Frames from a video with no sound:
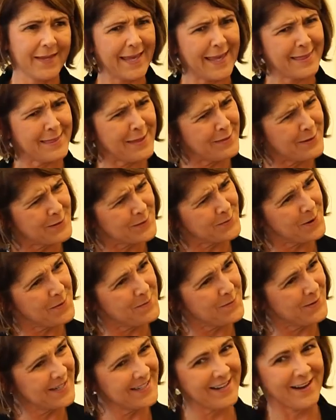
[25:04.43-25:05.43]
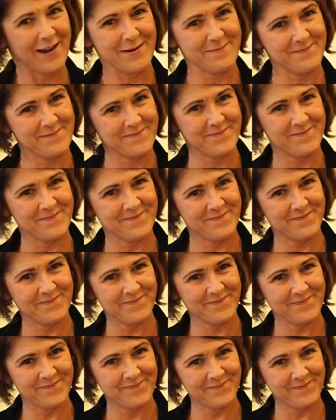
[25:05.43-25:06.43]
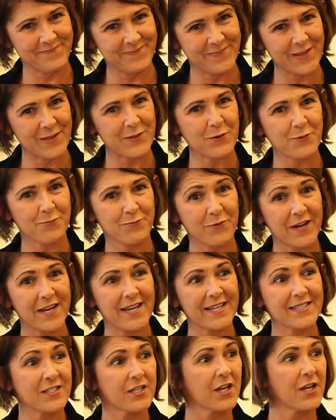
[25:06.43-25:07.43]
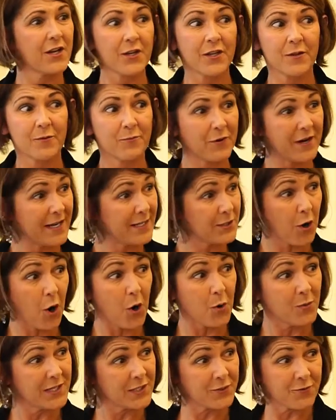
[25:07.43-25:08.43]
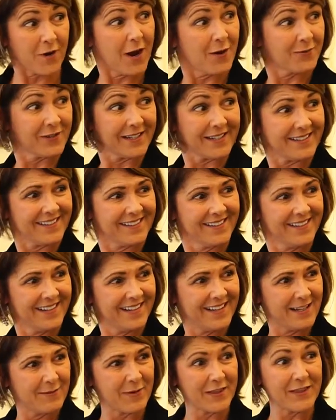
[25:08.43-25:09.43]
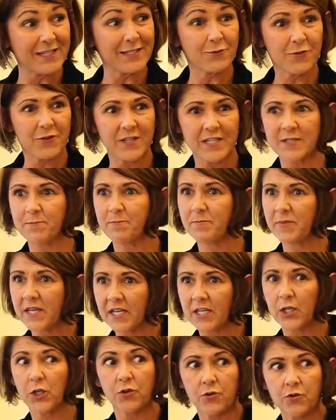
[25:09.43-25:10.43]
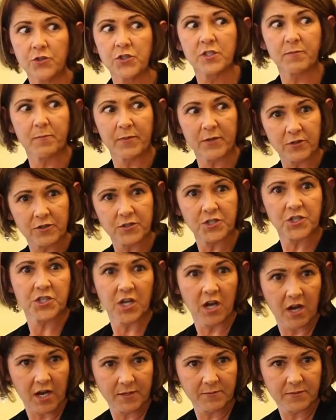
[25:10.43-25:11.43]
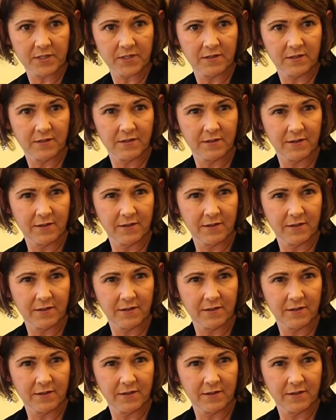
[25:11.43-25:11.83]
And then there's one more time that their brains, brain's always growing, but these are these big, huge splurge times.